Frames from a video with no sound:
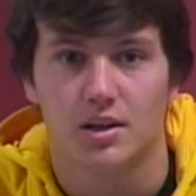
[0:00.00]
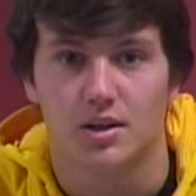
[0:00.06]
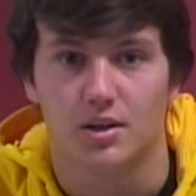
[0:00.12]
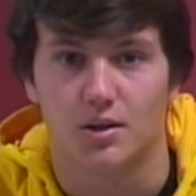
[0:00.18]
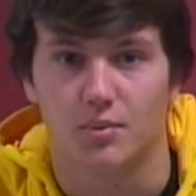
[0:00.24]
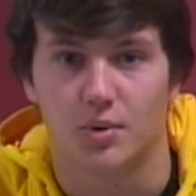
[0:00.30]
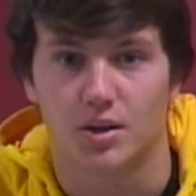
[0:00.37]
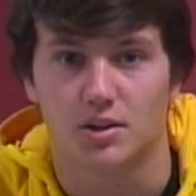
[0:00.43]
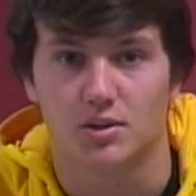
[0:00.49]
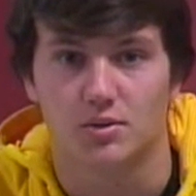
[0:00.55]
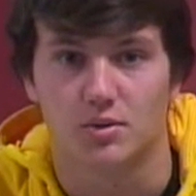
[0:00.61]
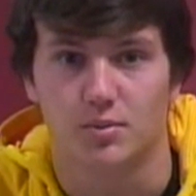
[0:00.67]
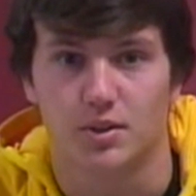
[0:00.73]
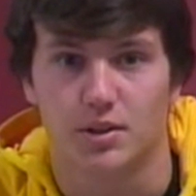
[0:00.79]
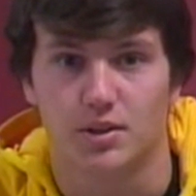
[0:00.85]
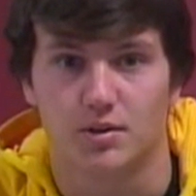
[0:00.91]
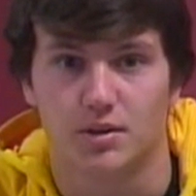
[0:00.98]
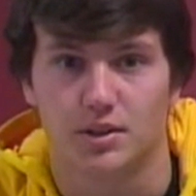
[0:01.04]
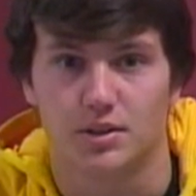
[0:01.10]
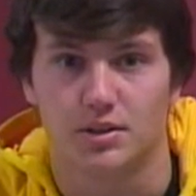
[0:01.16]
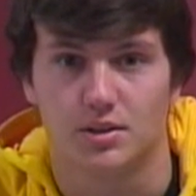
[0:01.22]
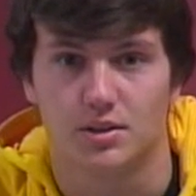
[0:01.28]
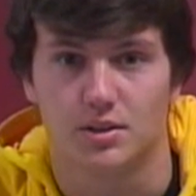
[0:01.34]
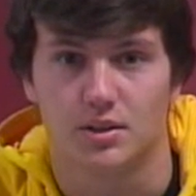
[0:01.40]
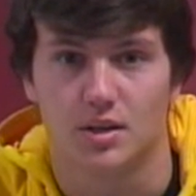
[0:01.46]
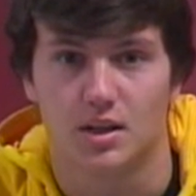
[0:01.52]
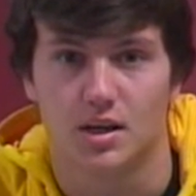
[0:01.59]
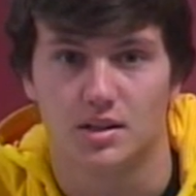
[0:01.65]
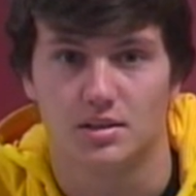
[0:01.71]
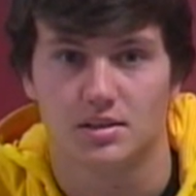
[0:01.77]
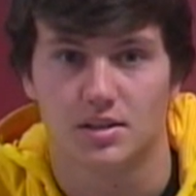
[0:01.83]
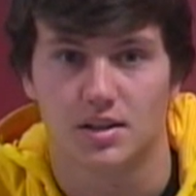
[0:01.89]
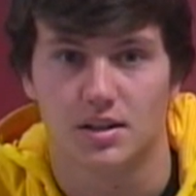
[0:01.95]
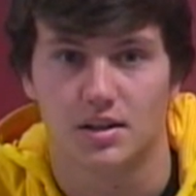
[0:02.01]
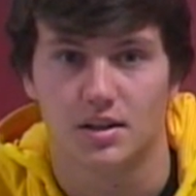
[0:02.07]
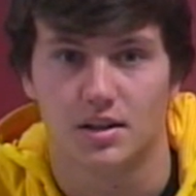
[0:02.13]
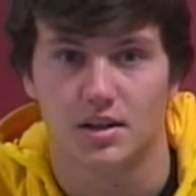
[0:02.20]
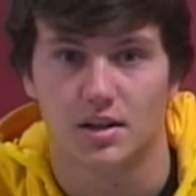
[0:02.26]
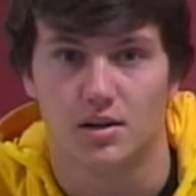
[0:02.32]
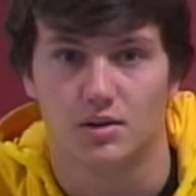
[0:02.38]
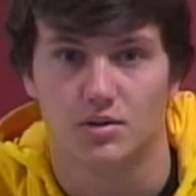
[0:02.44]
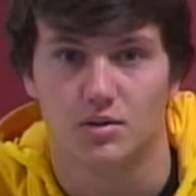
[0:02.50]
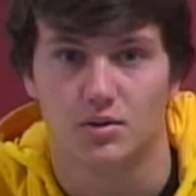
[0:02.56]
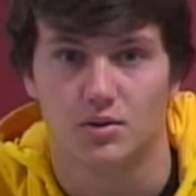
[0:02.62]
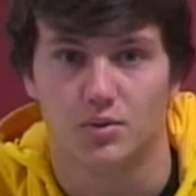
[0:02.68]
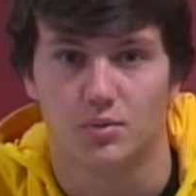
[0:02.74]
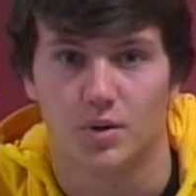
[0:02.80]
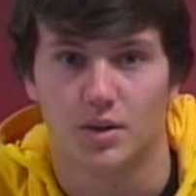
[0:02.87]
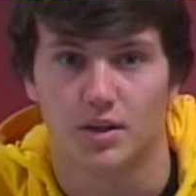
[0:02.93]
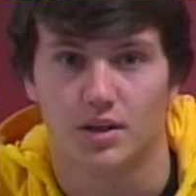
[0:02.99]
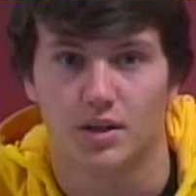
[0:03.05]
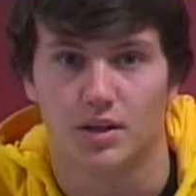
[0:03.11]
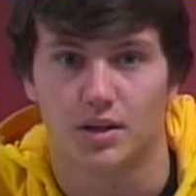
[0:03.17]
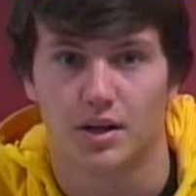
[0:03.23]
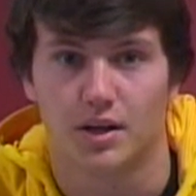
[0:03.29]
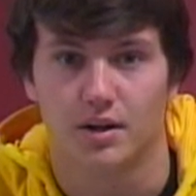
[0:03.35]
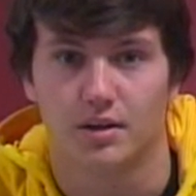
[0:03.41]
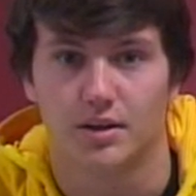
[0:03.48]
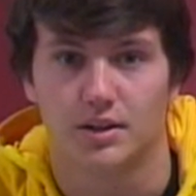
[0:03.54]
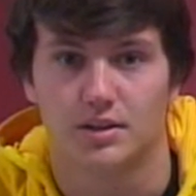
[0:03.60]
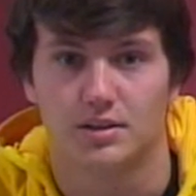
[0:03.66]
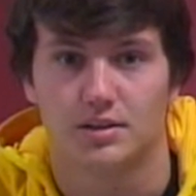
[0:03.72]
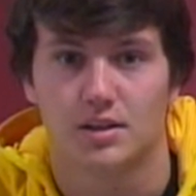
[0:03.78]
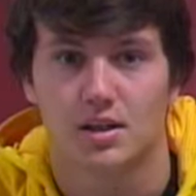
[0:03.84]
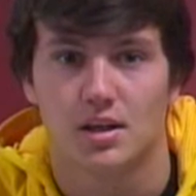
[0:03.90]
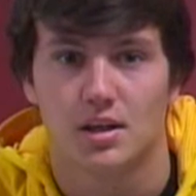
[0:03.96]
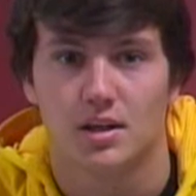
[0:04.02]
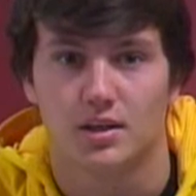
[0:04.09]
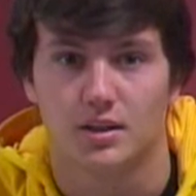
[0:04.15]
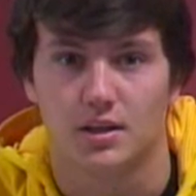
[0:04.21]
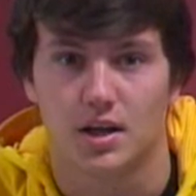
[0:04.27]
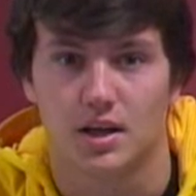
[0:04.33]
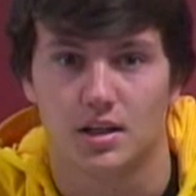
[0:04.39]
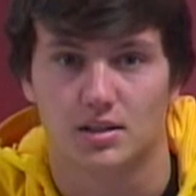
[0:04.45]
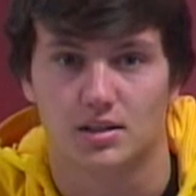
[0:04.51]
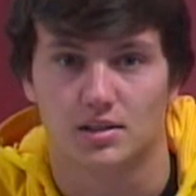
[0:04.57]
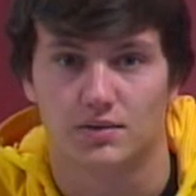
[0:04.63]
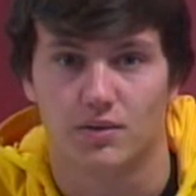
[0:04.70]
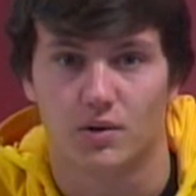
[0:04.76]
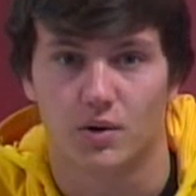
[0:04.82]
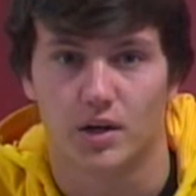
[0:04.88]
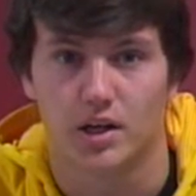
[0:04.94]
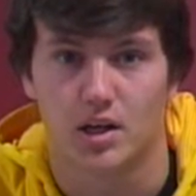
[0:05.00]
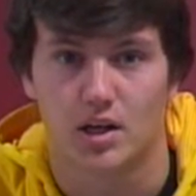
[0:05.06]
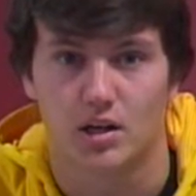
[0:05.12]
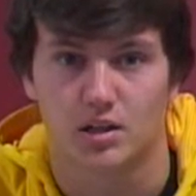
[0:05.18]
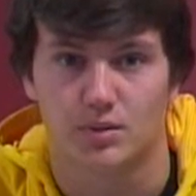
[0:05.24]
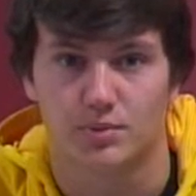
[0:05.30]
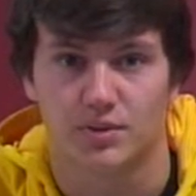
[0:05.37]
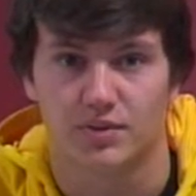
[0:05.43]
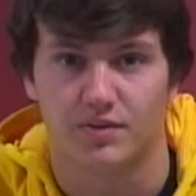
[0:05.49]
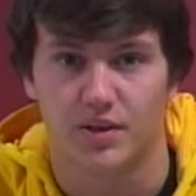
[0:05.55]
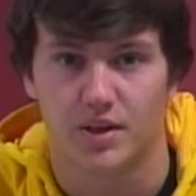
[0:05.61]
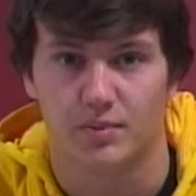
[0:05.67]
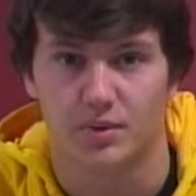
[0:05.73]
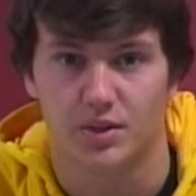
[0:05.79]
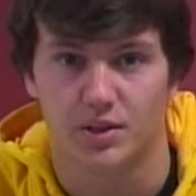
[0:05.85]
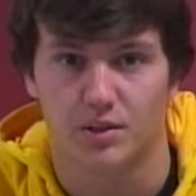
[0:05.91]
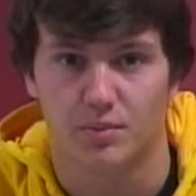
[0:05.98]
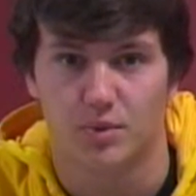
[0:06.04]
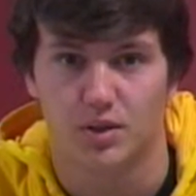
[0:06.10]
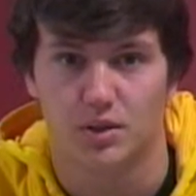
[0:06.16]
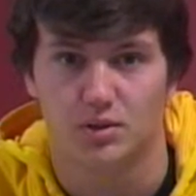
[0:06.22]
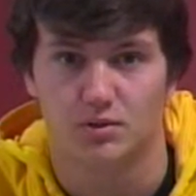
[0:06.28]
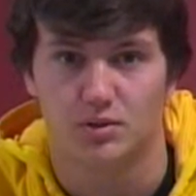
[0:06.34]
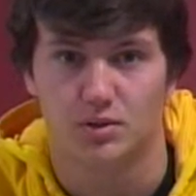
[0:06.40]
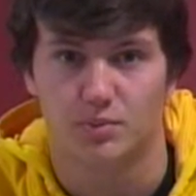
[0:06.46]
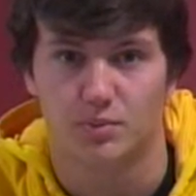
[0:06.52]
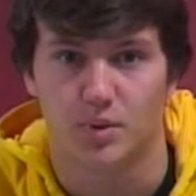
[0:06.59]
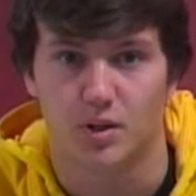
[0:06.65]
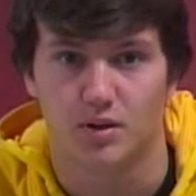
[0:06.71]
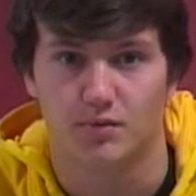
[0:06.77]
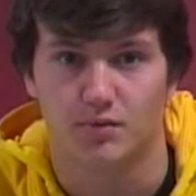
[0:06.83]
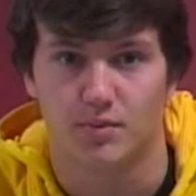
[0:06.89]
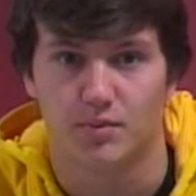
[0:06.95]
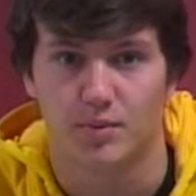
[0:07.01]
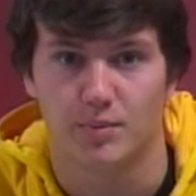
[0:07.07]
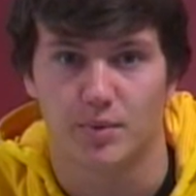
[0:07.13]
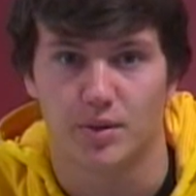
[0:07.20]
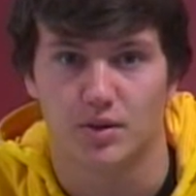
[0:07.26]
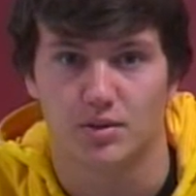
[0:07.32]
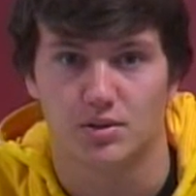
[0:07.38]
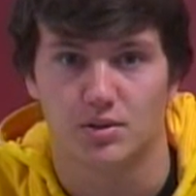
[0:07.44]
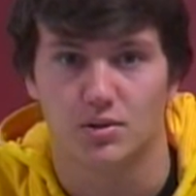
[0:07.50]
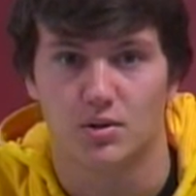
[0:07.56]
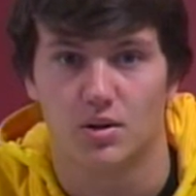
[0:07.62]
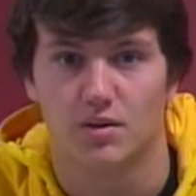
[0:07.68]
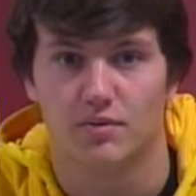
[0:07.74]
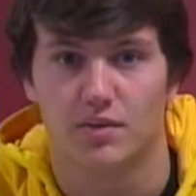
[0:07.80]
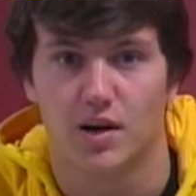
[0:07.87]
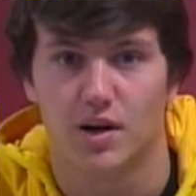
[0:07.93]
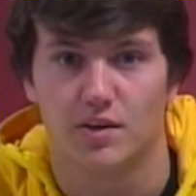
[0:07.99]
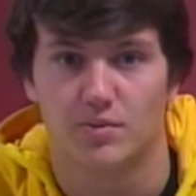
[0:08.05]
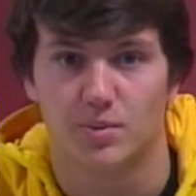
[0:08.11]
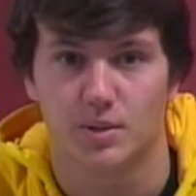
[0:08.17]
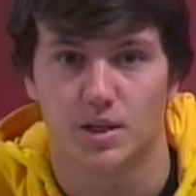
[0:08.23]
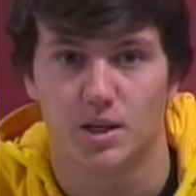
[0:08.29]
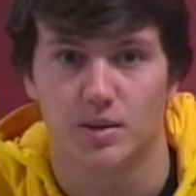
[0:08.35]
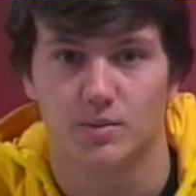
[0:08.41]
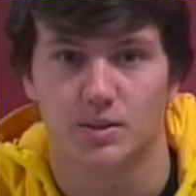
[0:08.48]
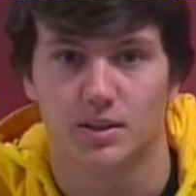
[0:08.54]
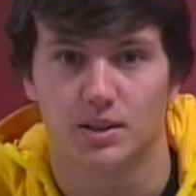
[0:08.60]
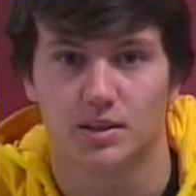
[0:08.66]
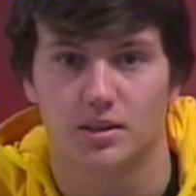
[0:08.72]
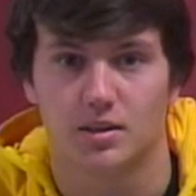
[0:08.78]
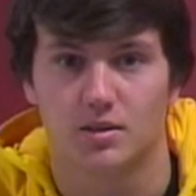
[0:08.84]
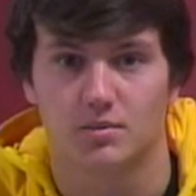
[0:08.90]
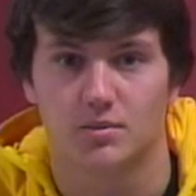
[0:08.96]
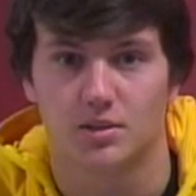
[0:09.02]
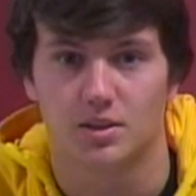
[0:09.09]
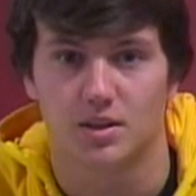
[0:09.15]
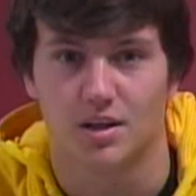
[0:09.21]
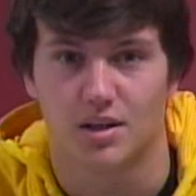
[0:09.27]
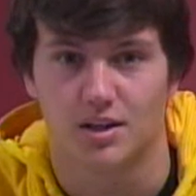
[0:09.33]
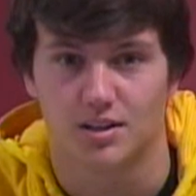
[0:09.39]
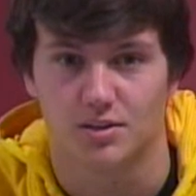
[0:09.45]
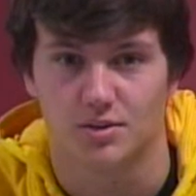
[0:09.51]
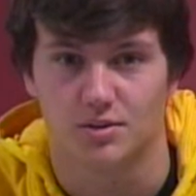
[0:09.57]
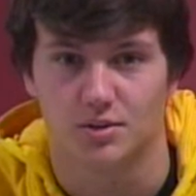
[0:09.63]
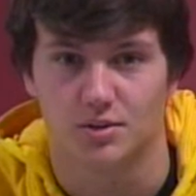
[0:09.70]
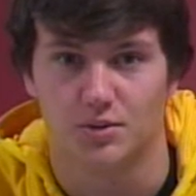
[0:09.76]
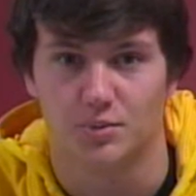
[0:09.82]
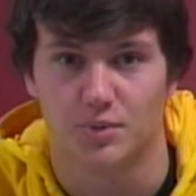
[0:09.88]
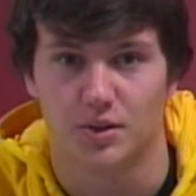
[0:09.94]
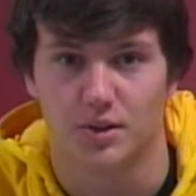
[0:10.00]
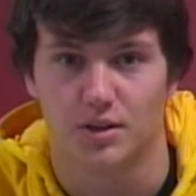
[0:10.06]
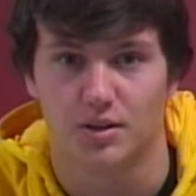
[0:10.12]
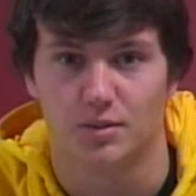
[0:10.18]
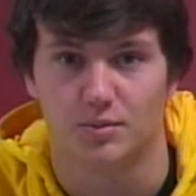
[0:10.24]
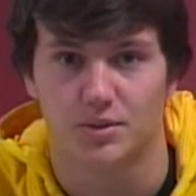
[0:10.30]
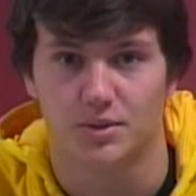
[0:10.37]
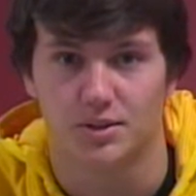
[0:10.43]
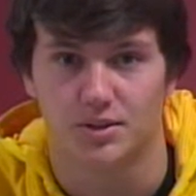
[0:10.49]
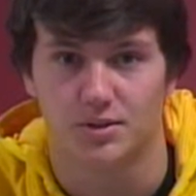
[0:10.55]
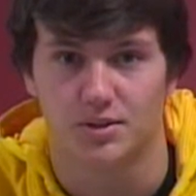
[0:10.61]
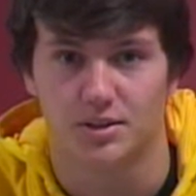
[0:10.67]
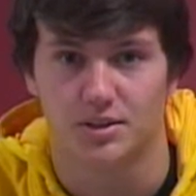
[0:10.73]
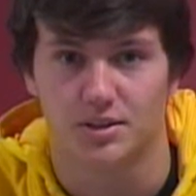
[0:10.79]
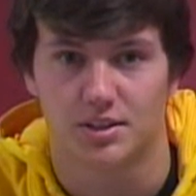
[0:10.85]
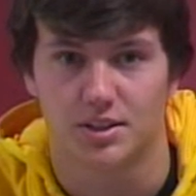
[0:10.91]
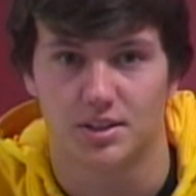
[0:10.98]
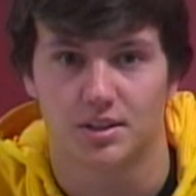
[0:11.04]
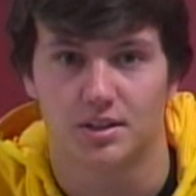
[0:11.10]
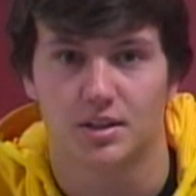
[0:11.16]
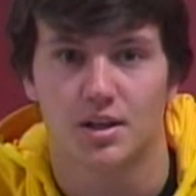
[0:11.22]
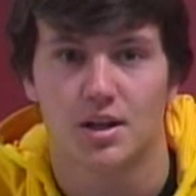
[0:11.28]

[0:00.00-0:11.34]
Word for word: The bus will be going to the Lonsdale and Elko New Market areas. The cost is $40 per family. The bus will depart from the middle school at 5 p.m. and then come to the high school to pick up the students here.